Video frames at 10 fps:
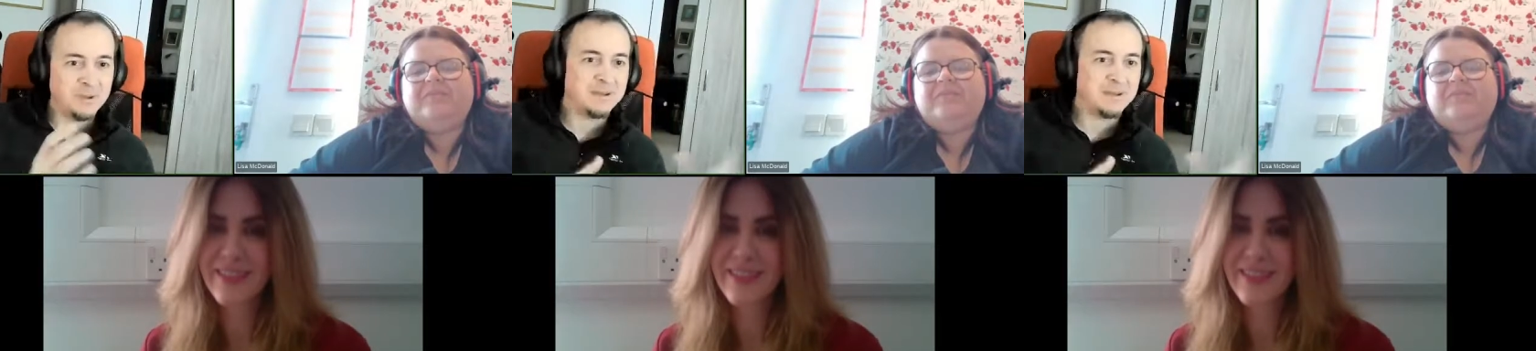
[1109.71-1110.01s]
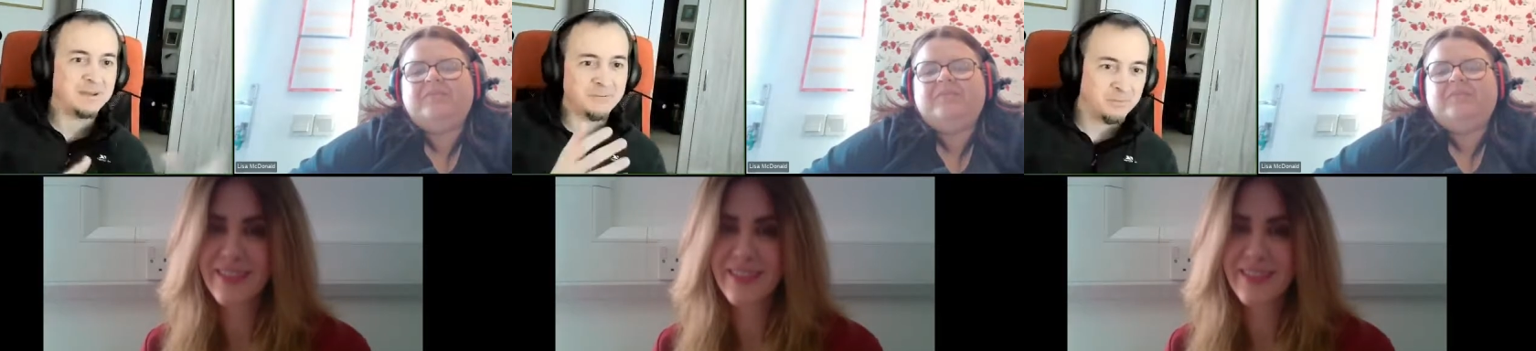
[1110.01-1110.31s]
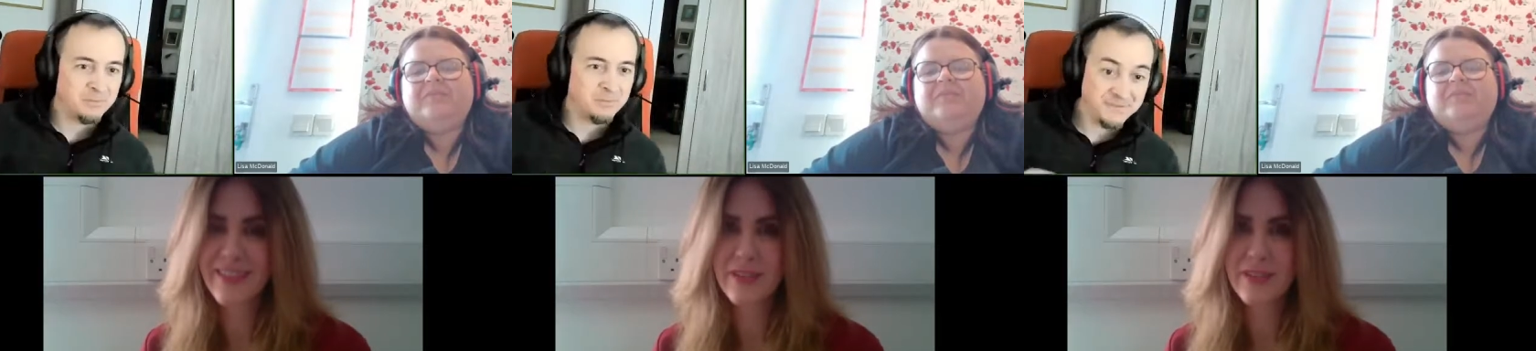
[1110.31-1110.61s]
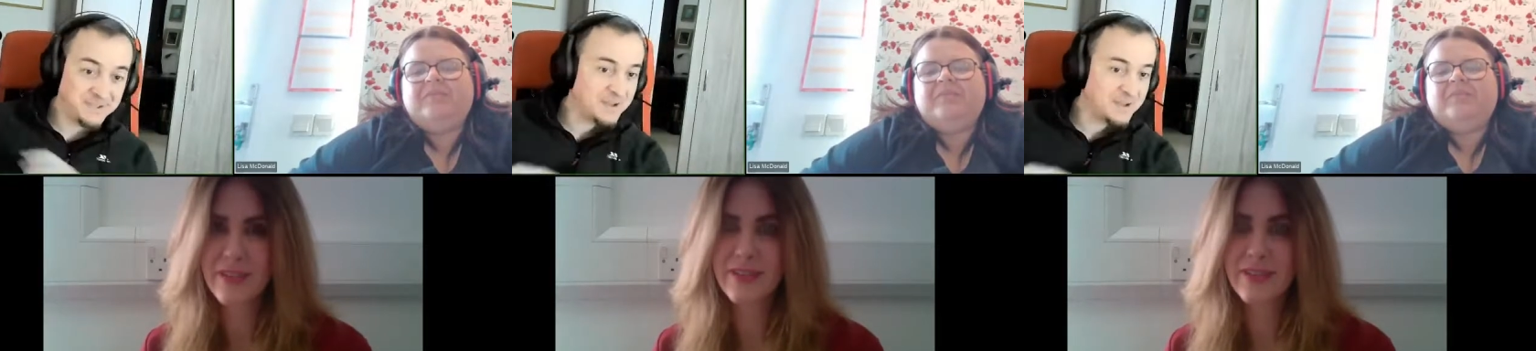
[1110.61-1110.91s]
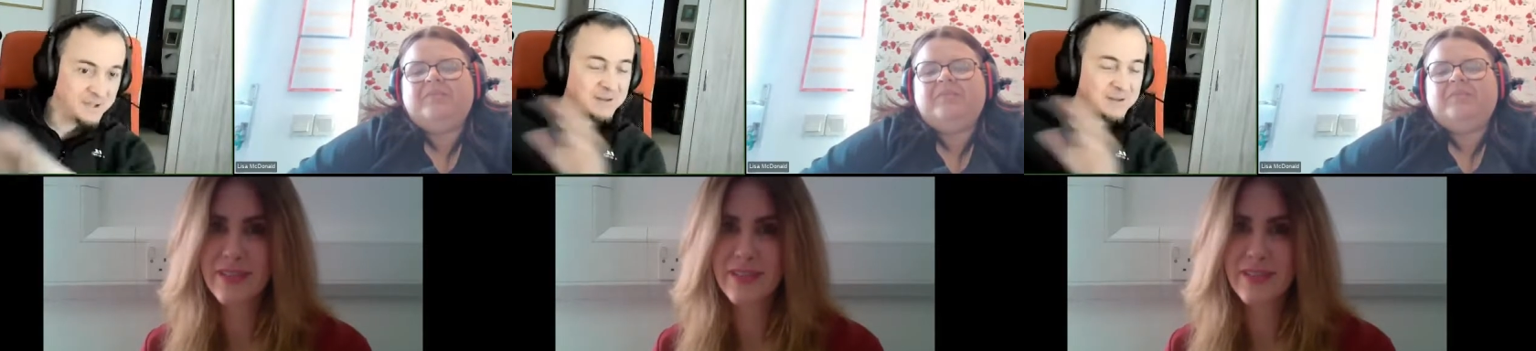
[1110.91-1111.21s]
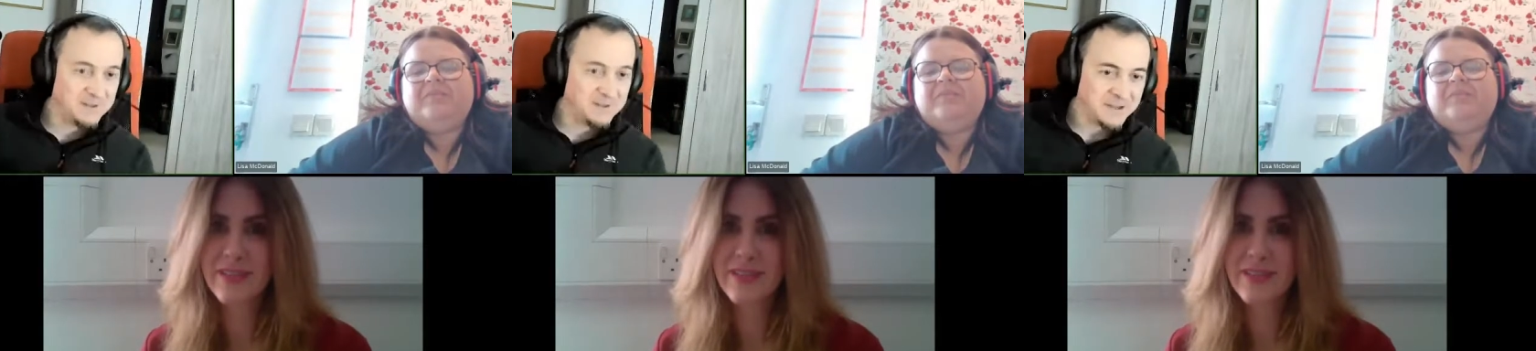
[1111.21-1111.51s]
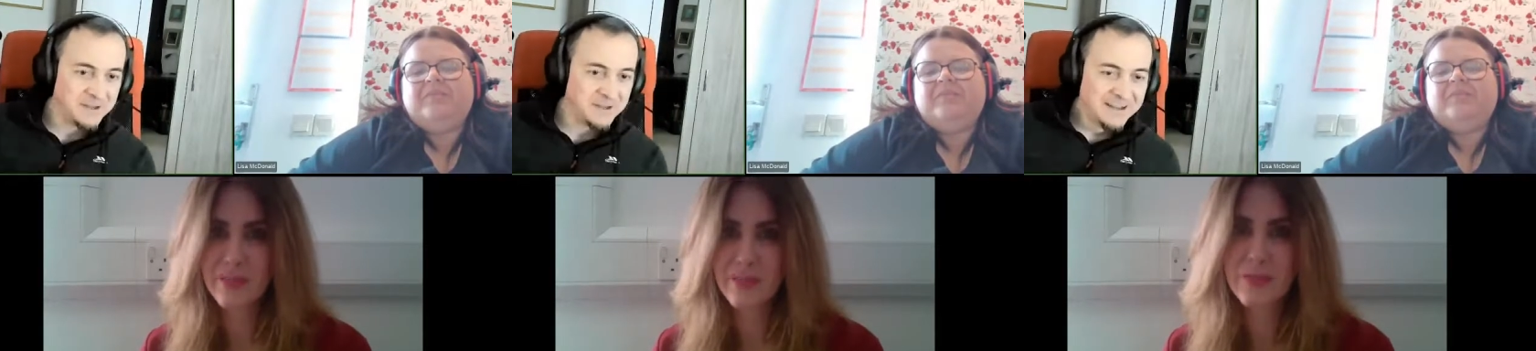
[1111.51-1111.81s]
Speaker 1: But this is completely different.
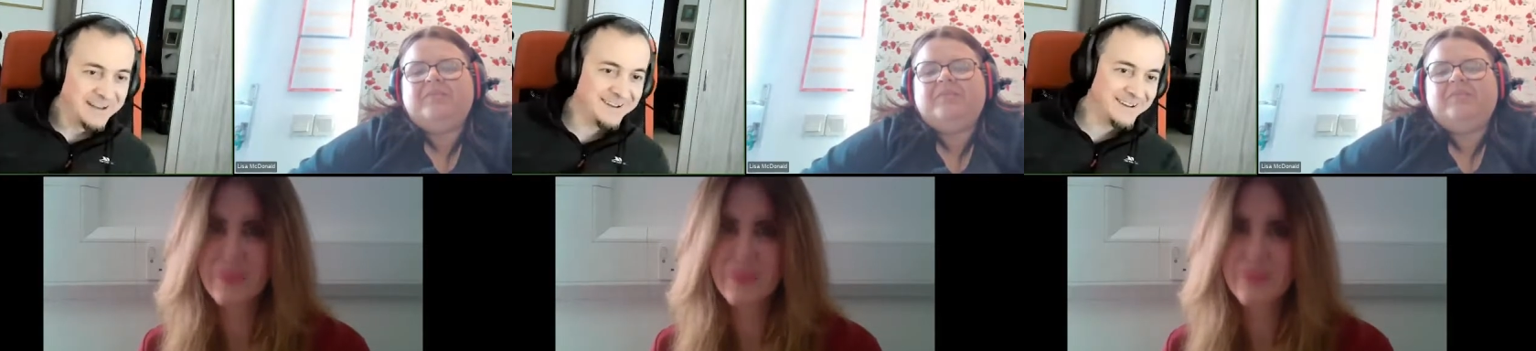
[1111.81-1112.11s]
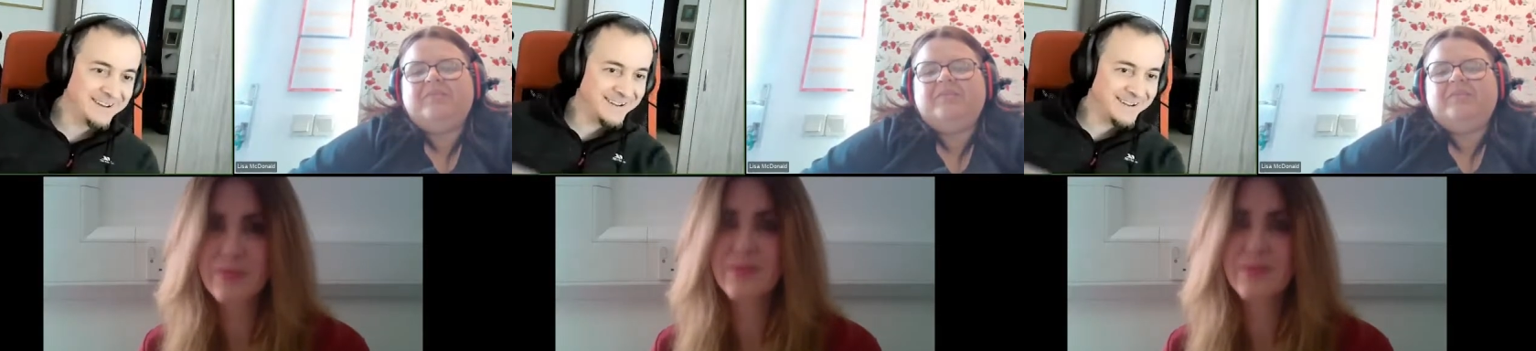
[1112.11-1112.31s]
it's,